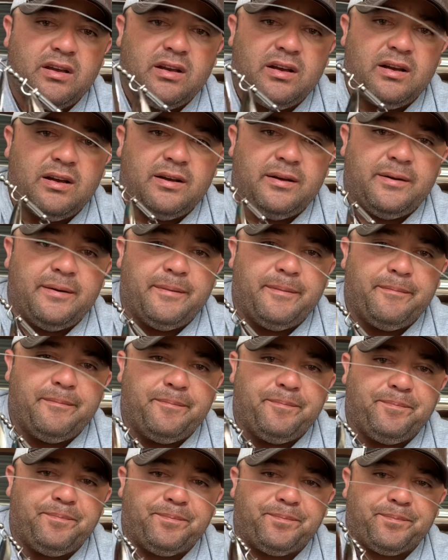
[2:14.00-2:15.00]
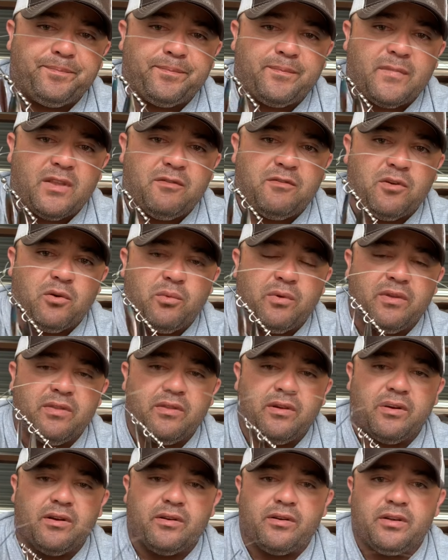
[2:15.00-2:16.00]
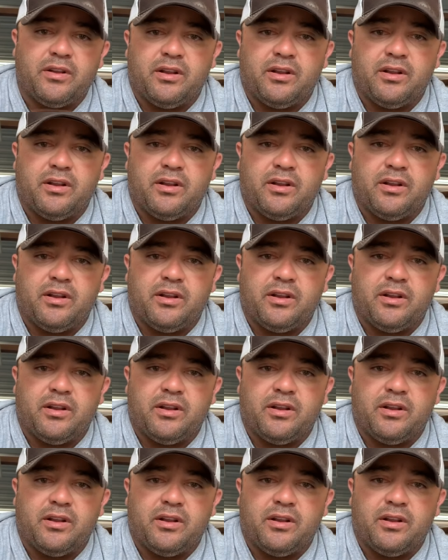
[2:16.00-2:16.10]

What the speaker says: for when they're,